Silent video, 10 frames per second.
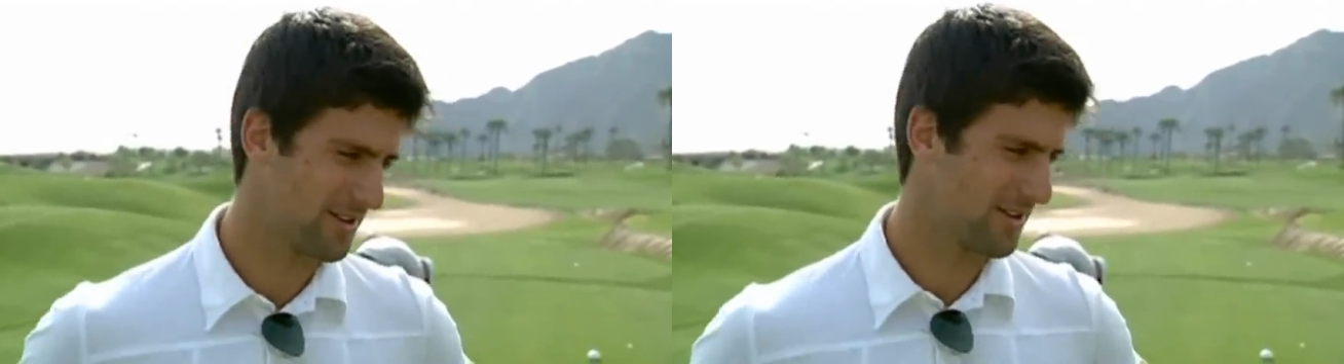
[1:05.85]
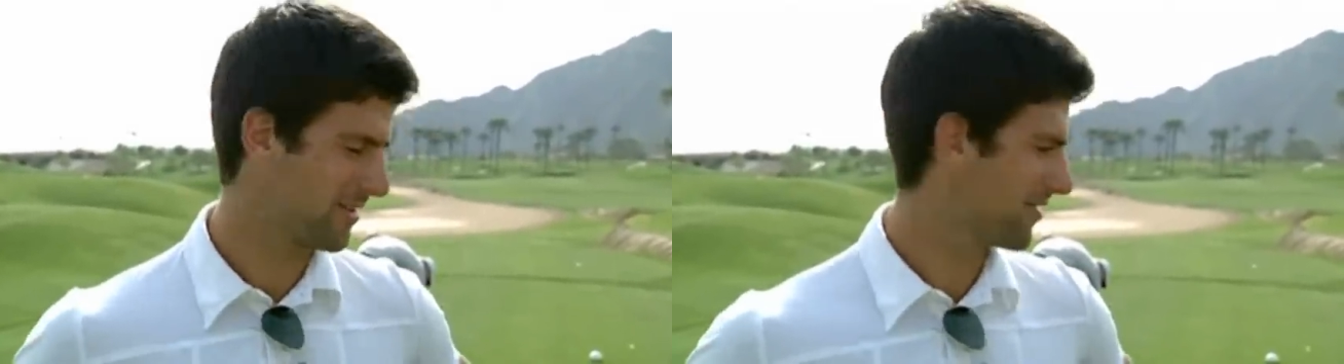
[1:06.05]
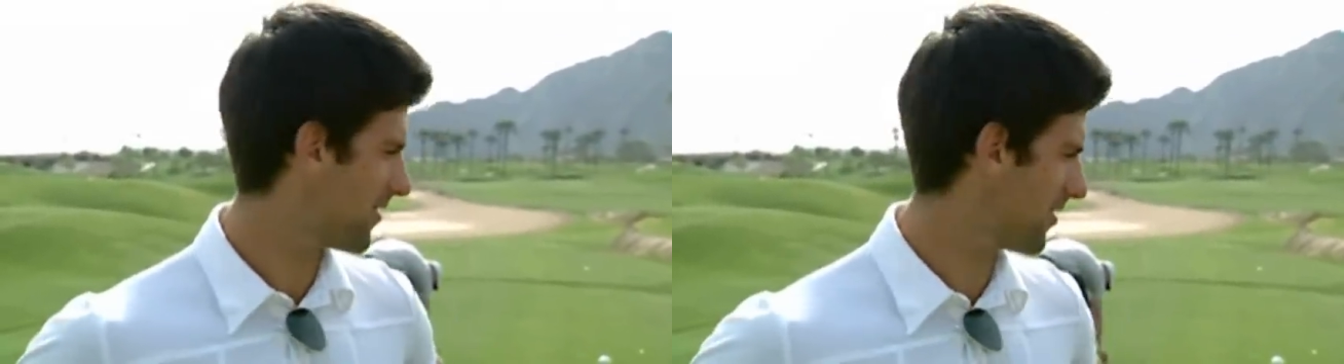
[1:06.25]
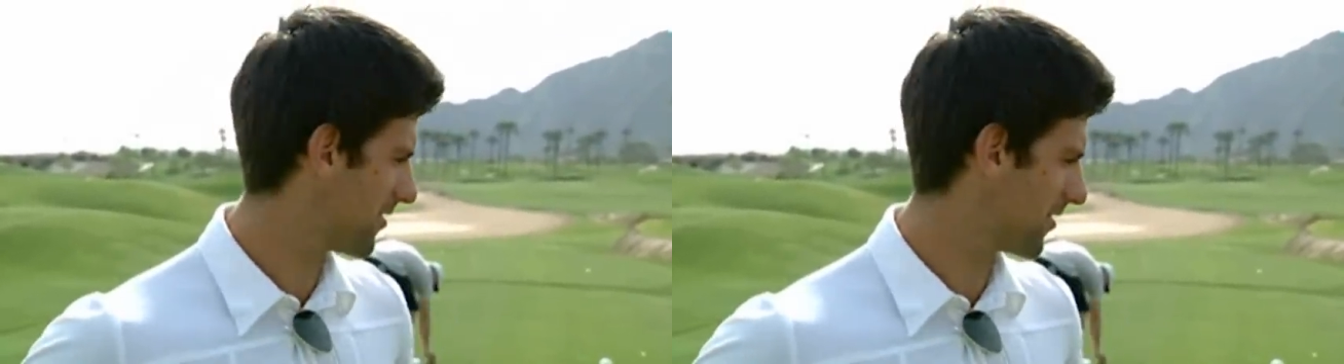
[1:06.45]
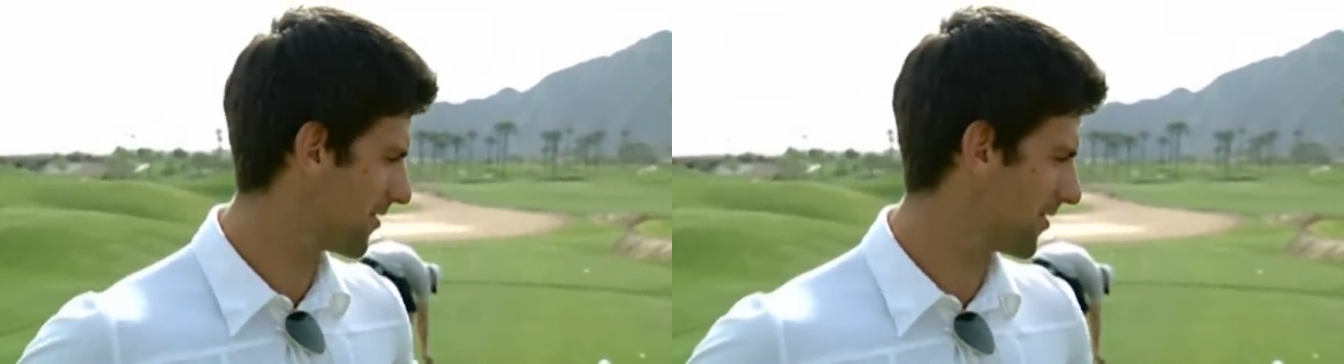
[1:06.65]
and I
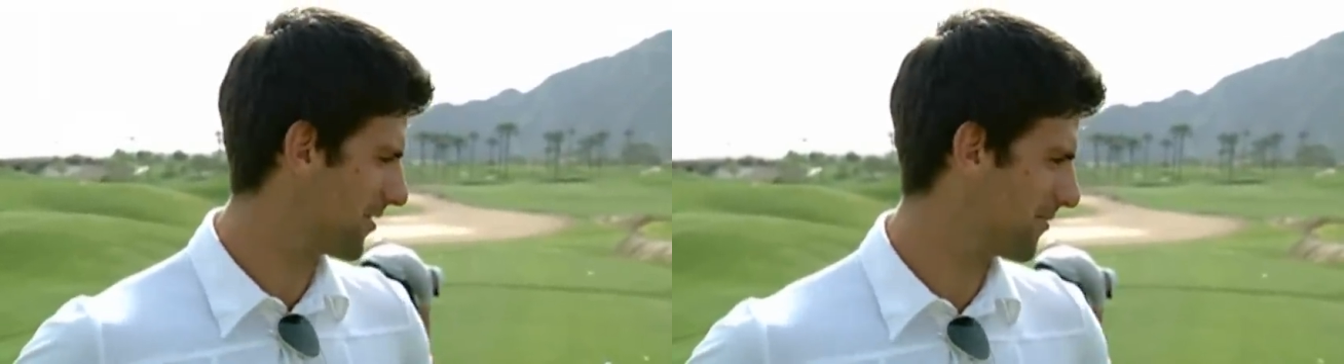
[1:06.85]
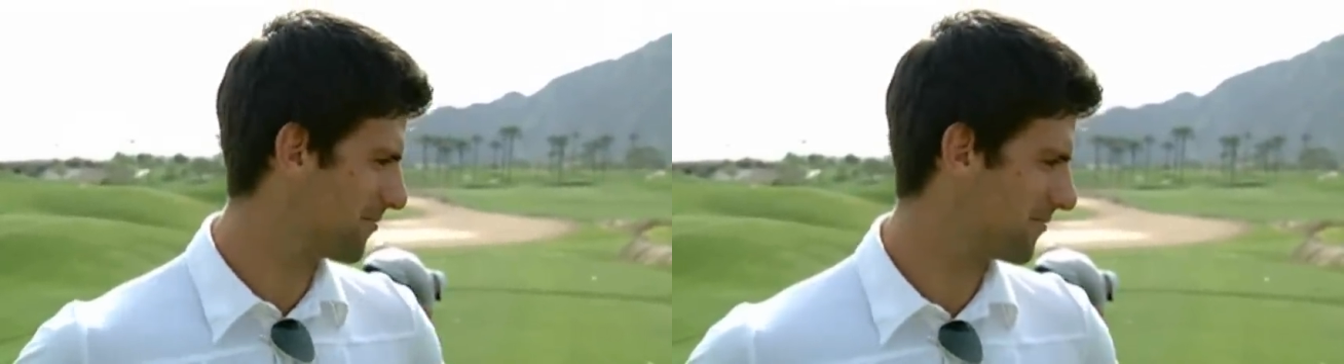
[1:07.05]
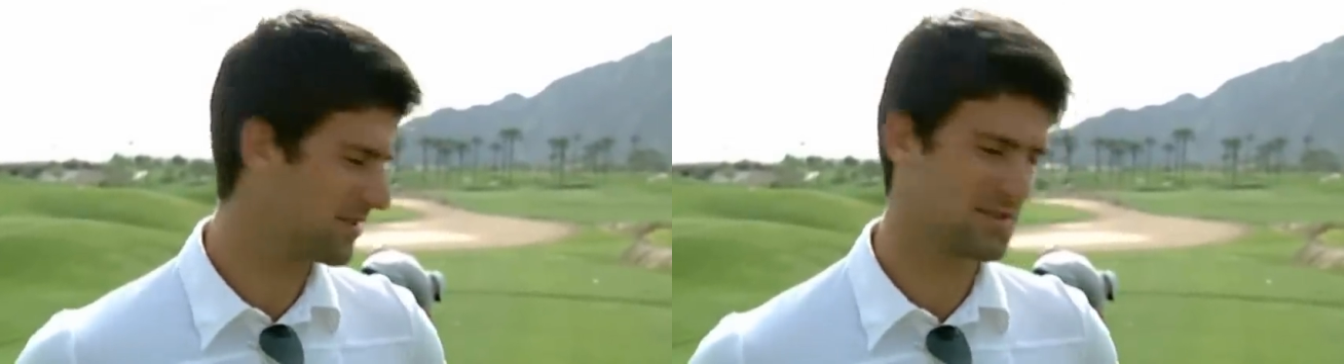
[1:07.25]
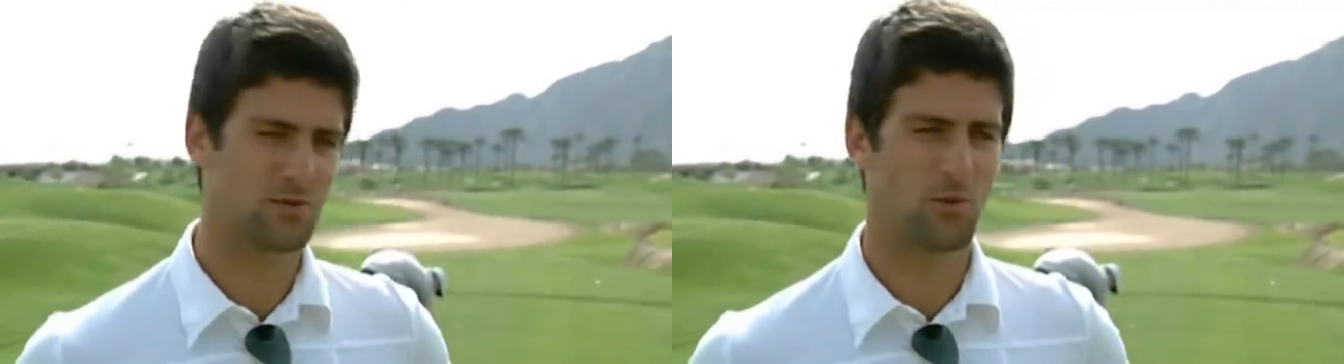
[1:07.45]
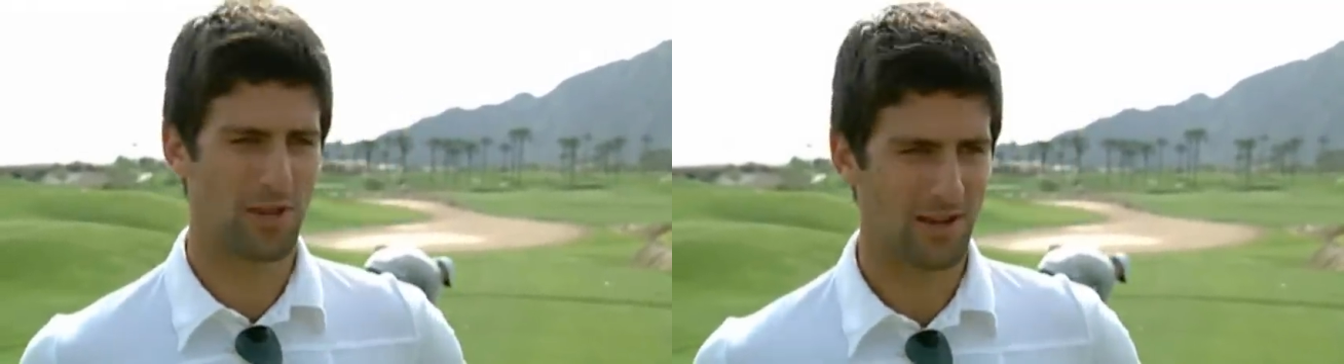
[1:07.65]
think the uh, the
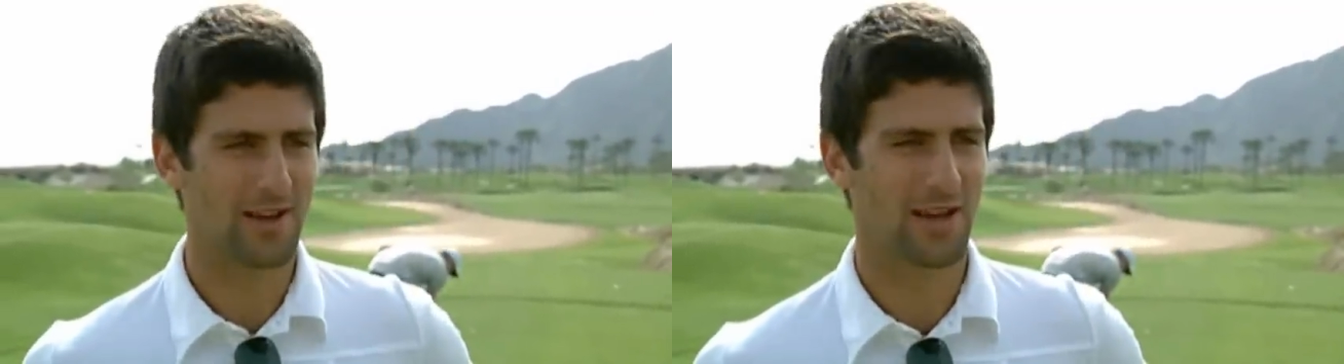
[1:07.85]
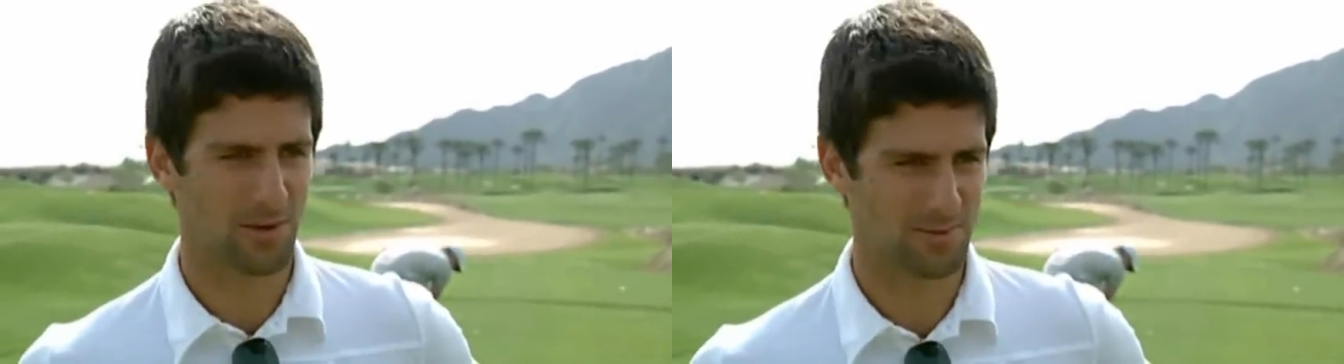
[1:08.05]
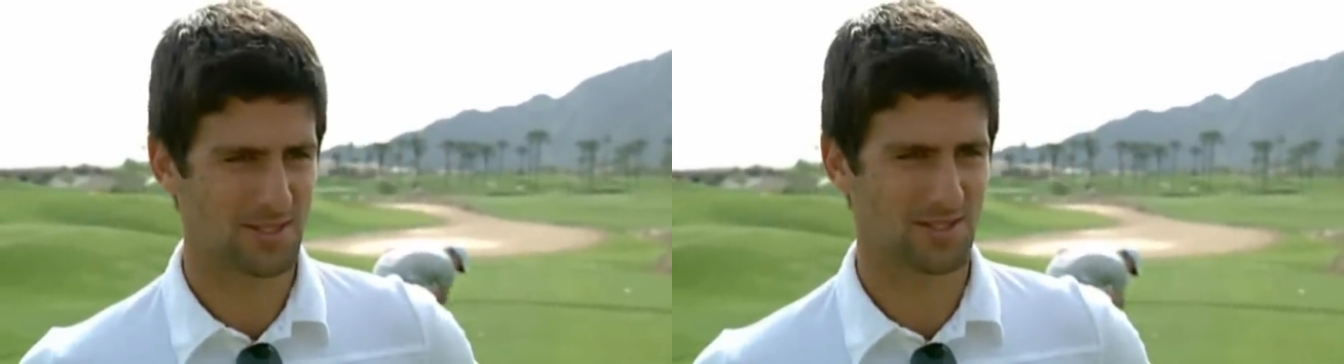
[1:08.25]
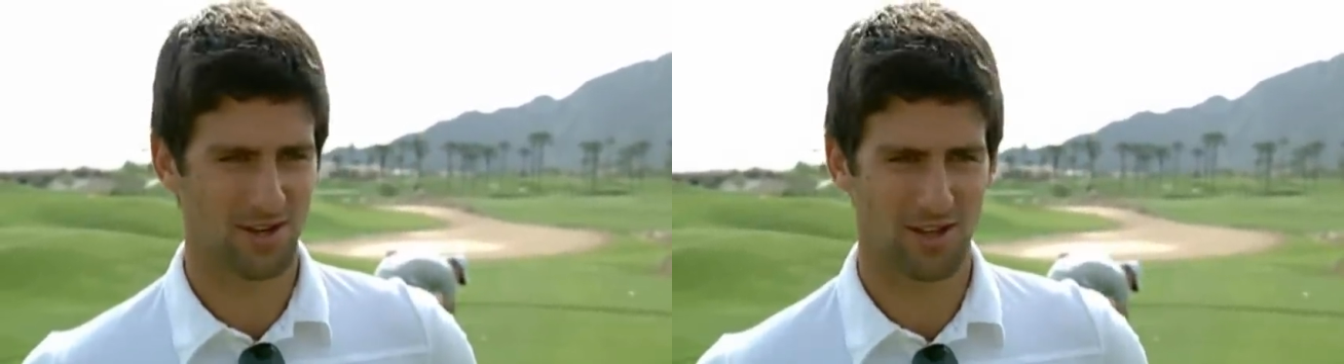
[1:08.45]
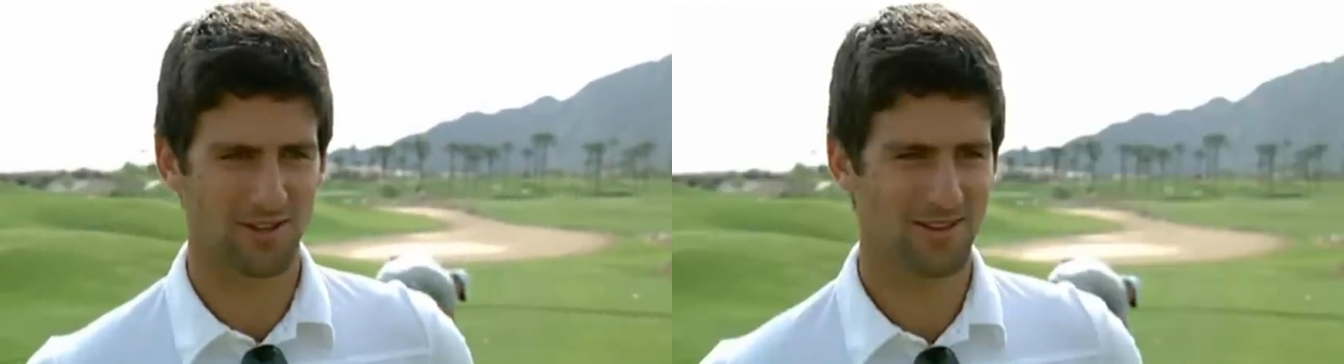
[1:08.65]
swing helps us a
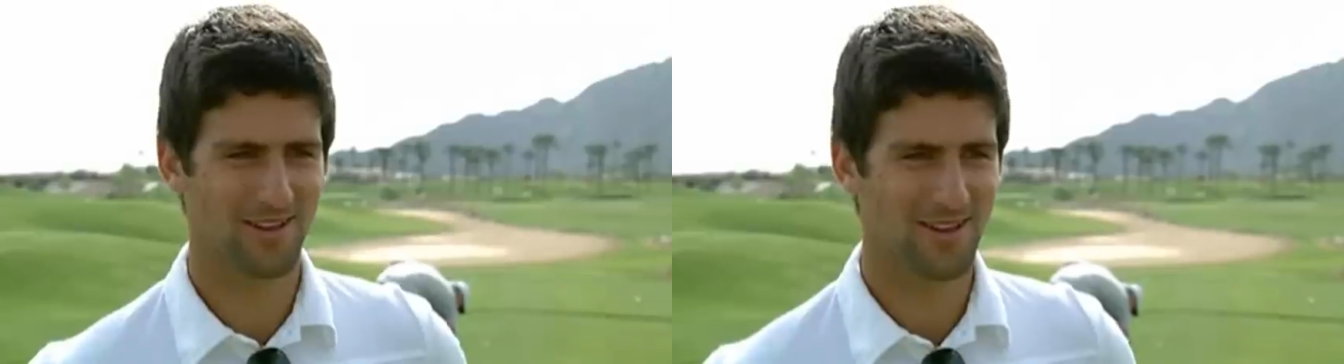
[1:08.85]
lot.